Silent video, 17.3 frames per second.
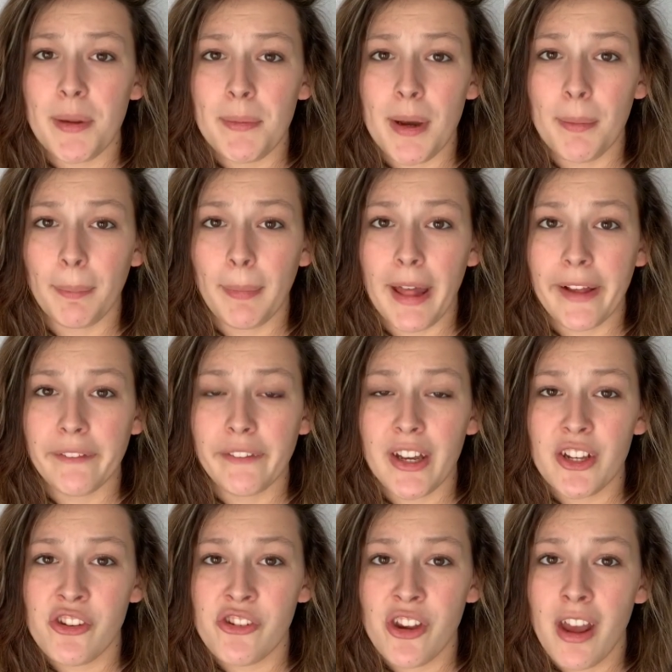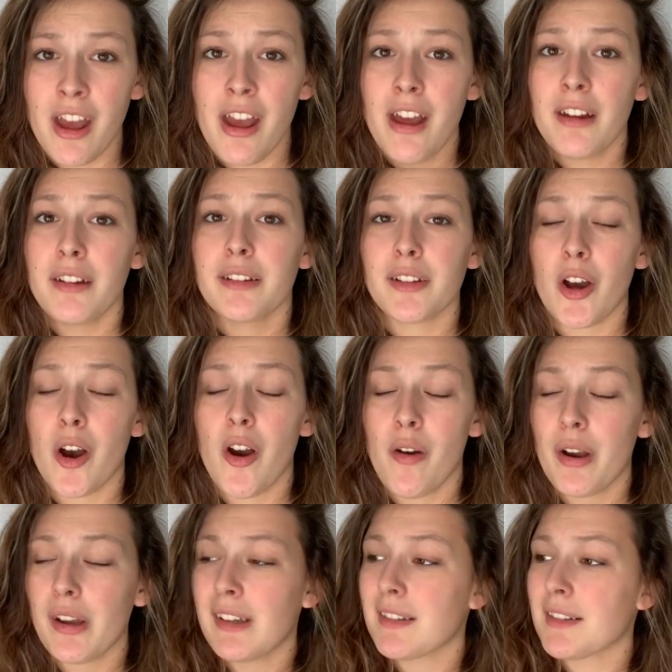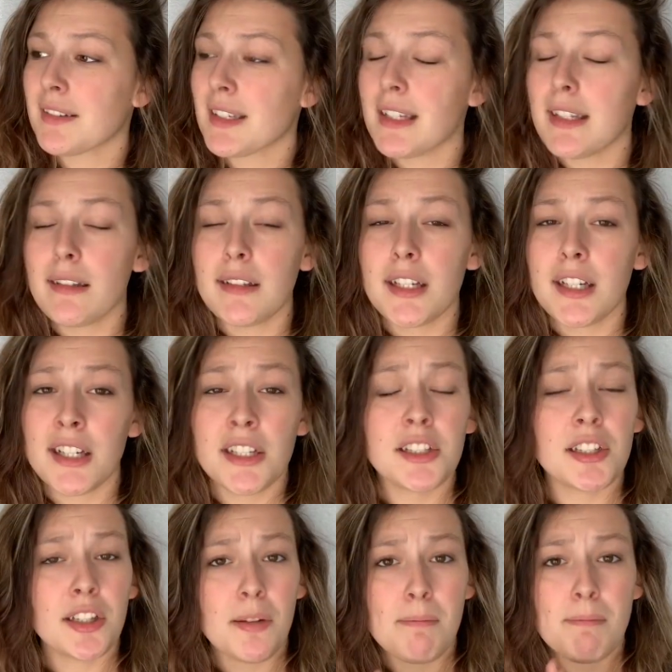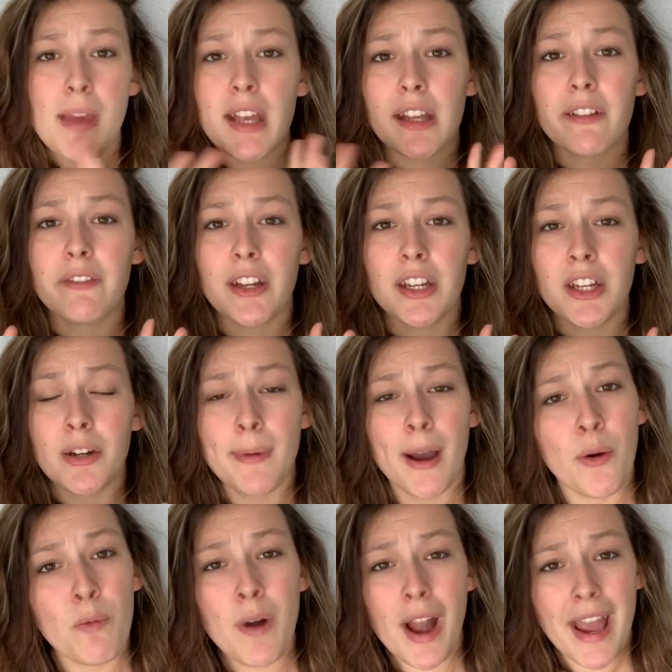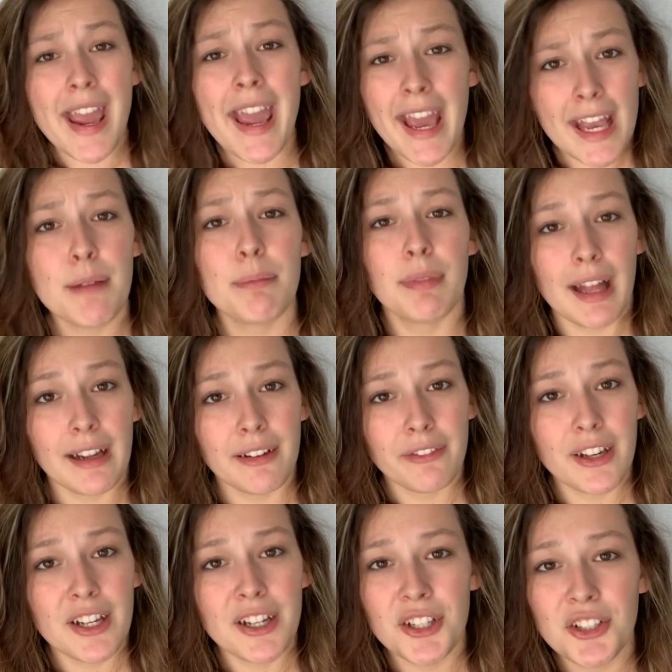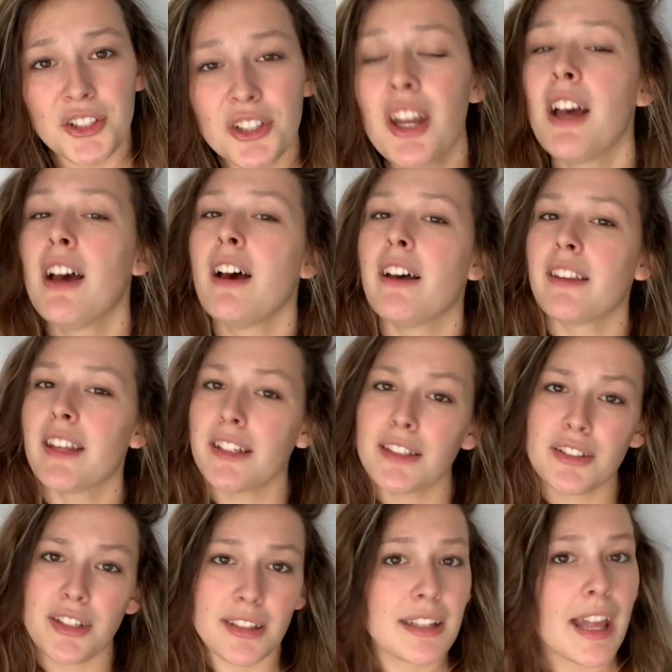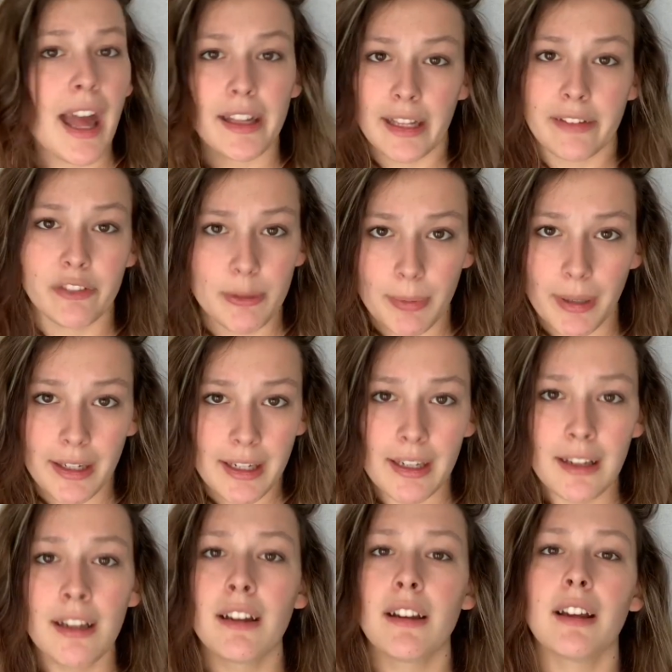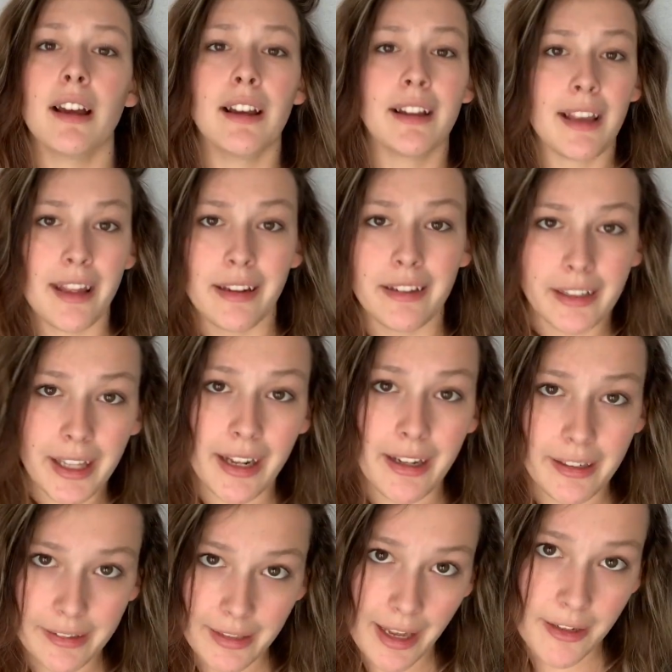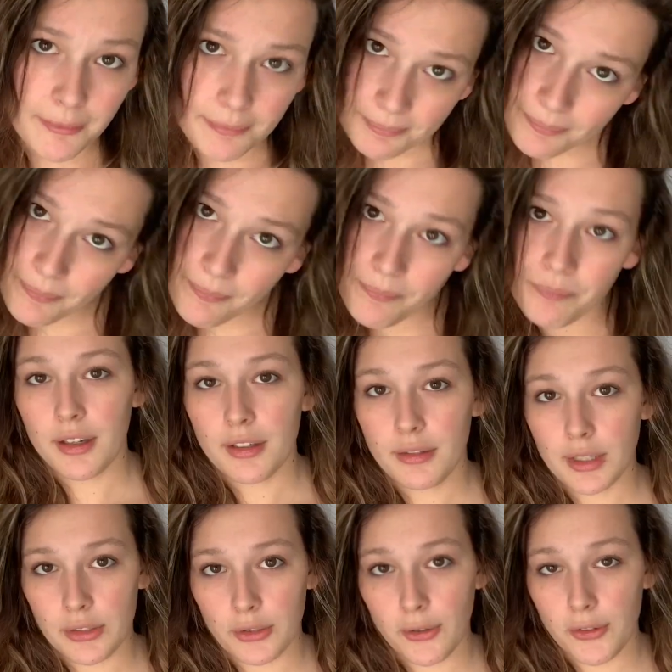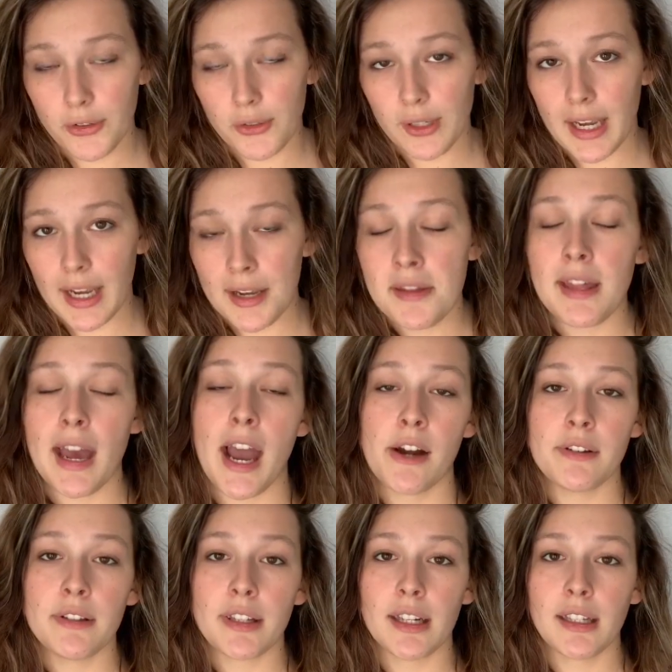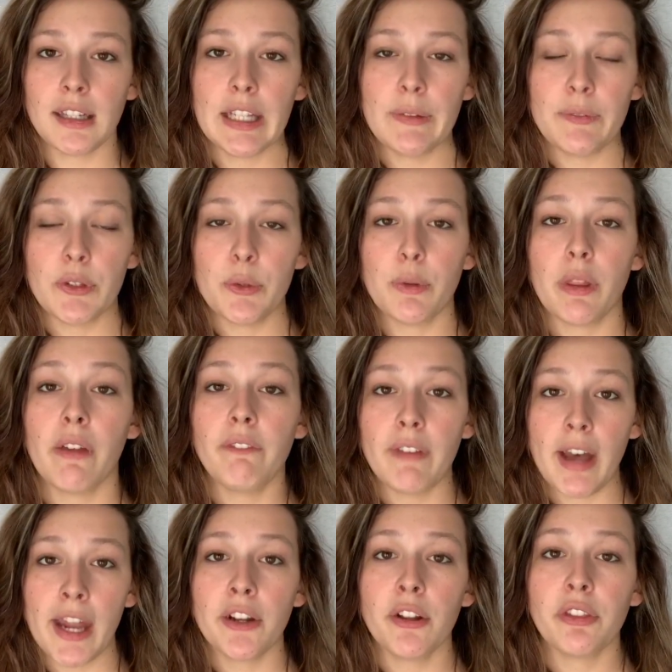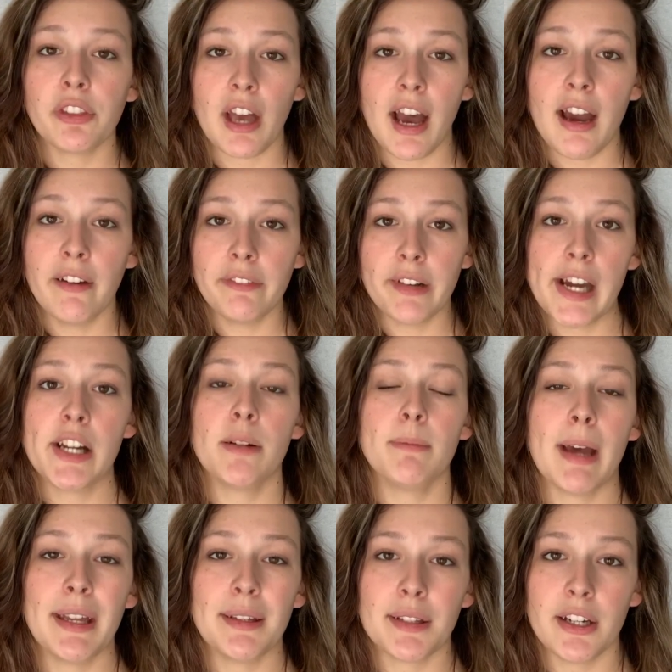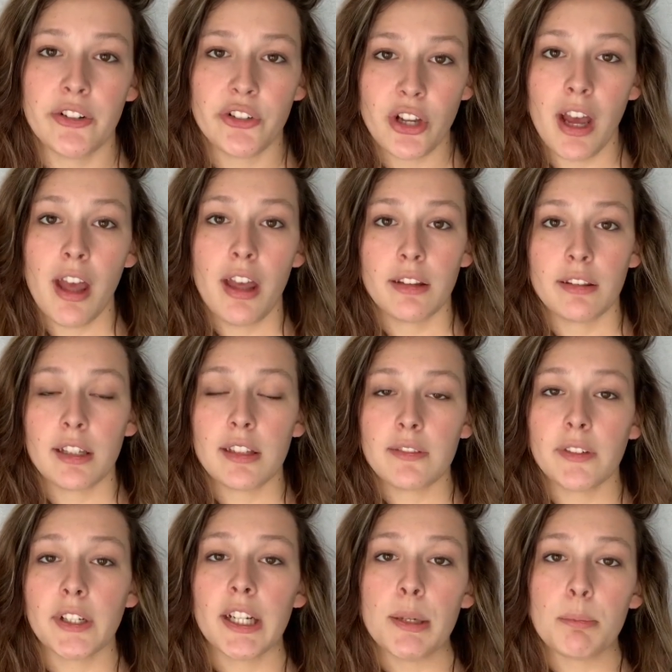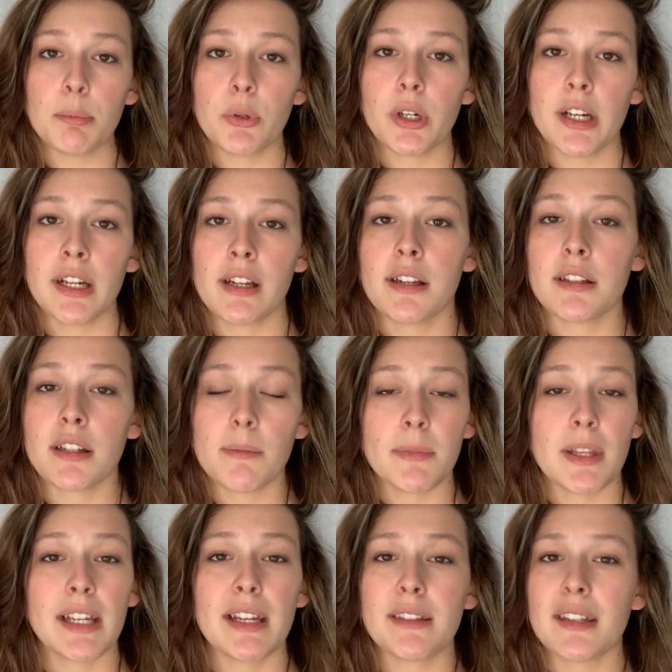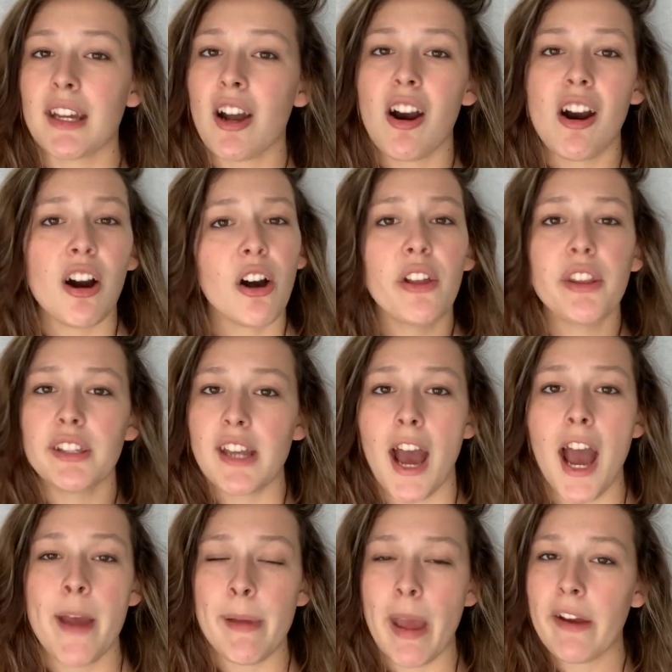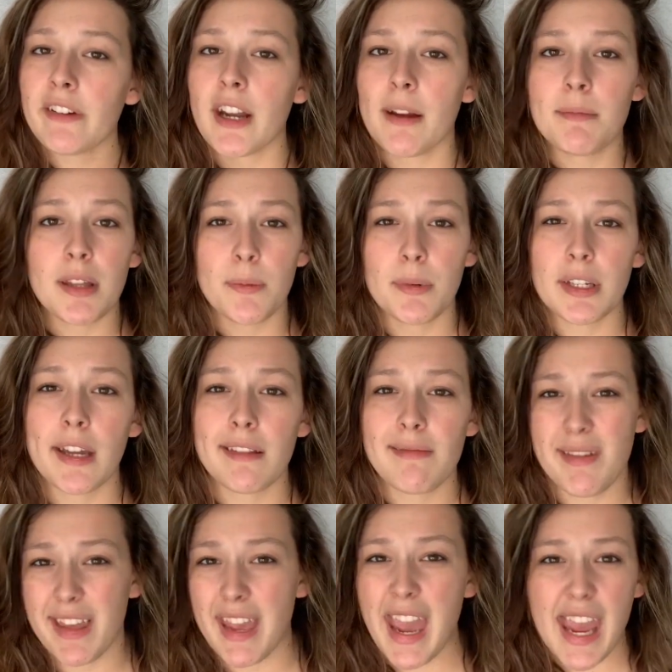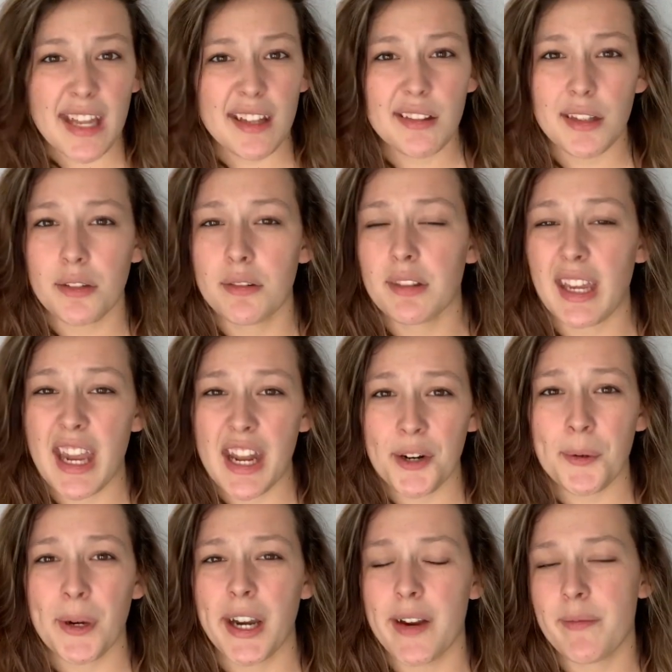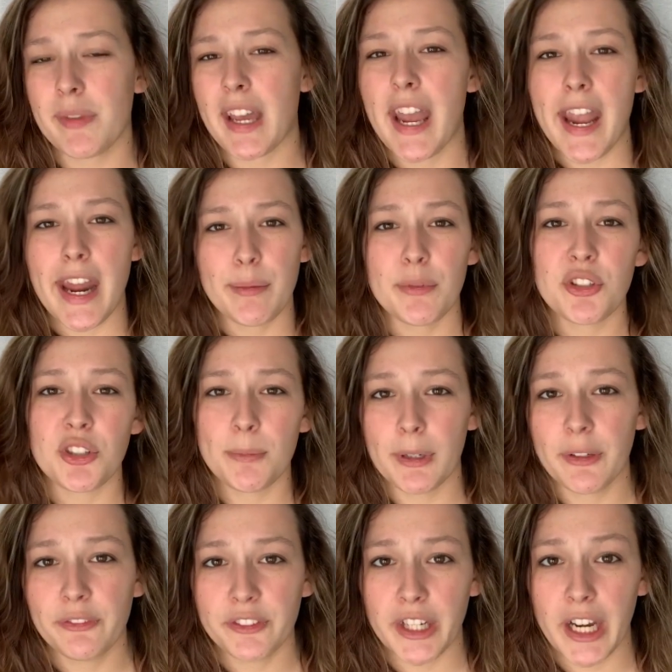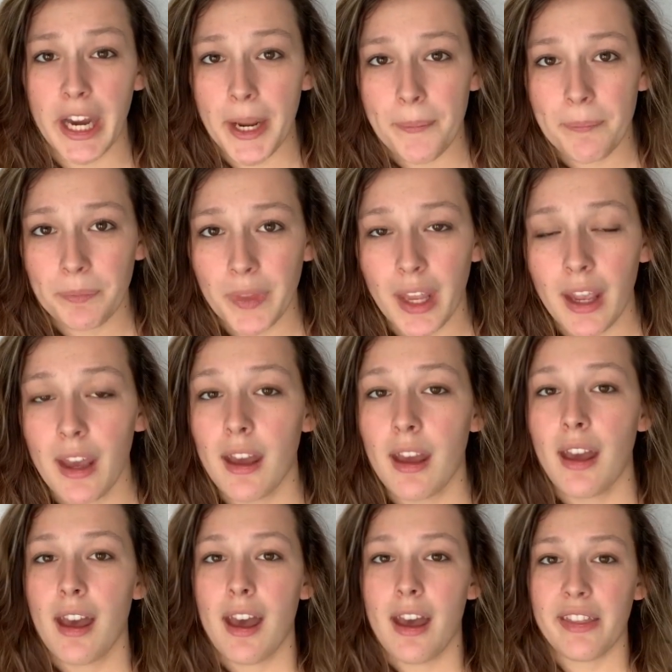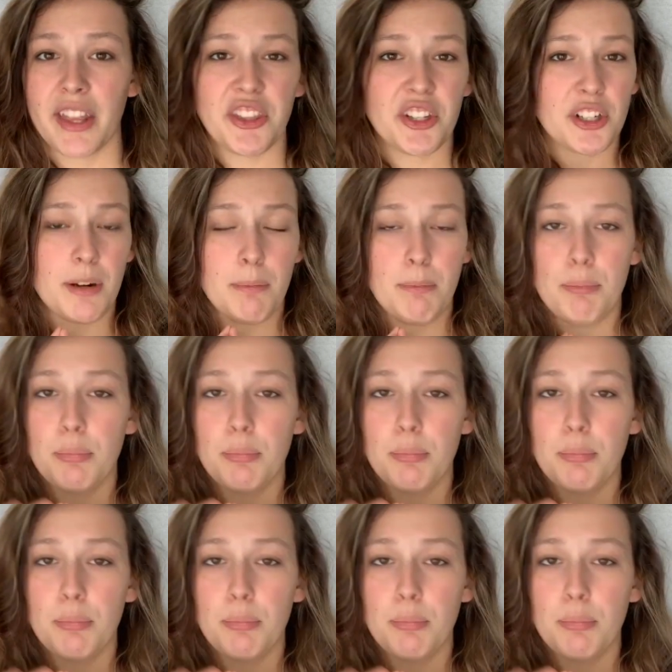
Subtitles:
to me about Blackfish. So it's easier to make a video about why I hate Blackfish than to just tell everybody again and again and again. So I told you guys I was going to leave you with a final thought, a final message that's very important. It's something I say all the time, every time someone tells me they hate zoos, they hate aquariums, animals should be free, that they're going to